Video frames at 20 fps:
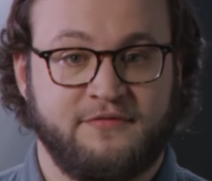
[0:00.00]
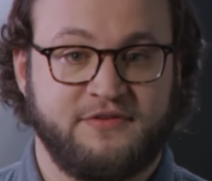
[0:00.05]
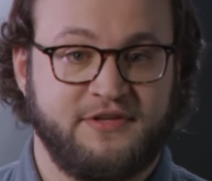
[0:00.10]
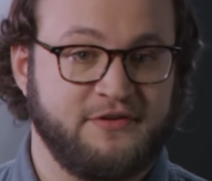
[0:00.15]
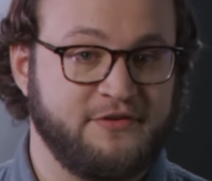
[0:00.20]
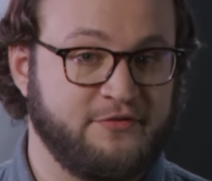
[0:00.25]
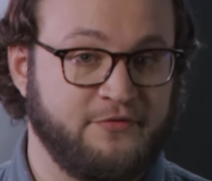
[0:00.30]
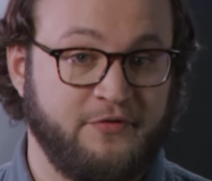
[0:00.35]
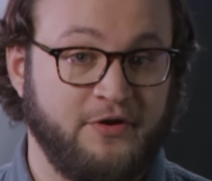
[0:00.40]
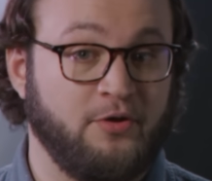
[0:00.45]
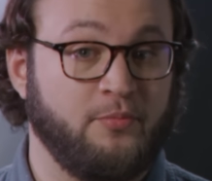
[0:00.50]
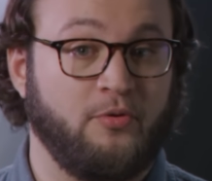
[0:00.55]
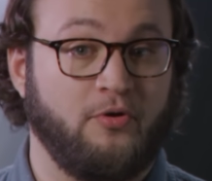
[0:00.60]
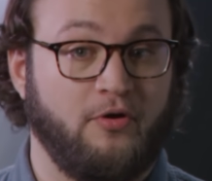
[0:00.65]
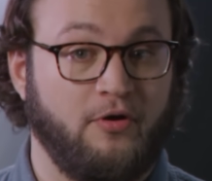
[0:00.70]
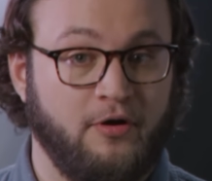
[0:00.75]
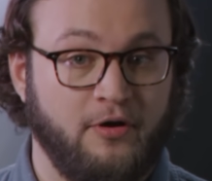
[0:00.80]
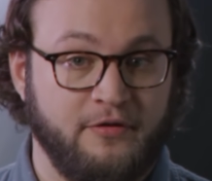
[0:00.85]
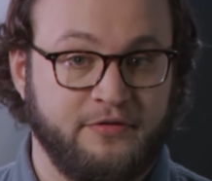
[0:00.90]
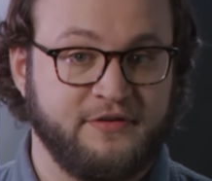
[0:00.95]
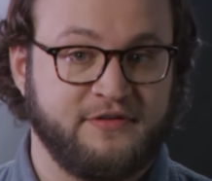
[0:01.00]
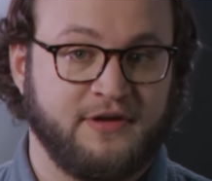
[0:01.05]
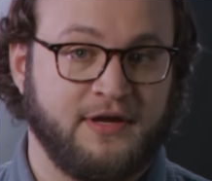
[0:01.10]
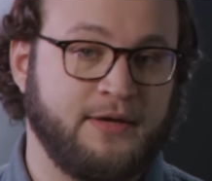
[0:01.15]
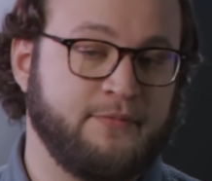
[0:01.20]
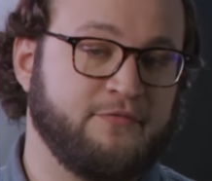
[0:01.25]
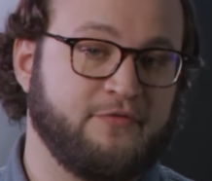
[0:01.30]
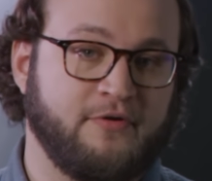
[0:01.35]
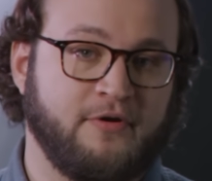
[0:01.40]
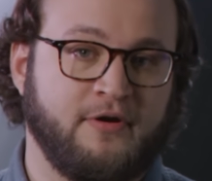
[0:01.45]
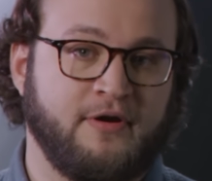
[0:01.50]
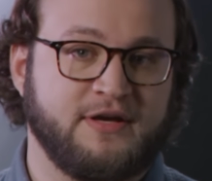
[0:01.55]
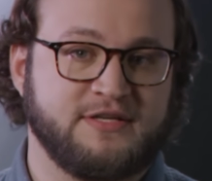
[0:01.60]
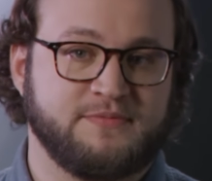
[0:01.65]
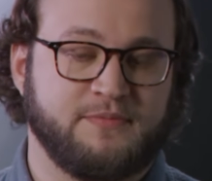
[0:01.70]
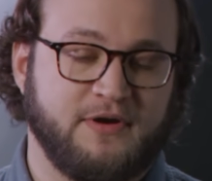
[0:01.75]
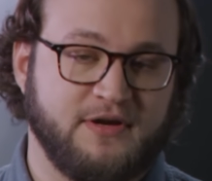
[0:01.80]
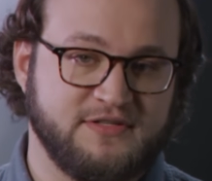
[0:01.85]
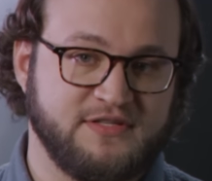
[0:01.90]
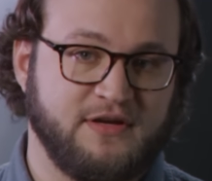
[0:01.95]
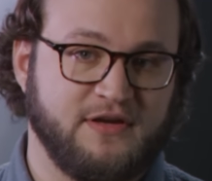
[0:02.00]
of deals available all the time for our Xbox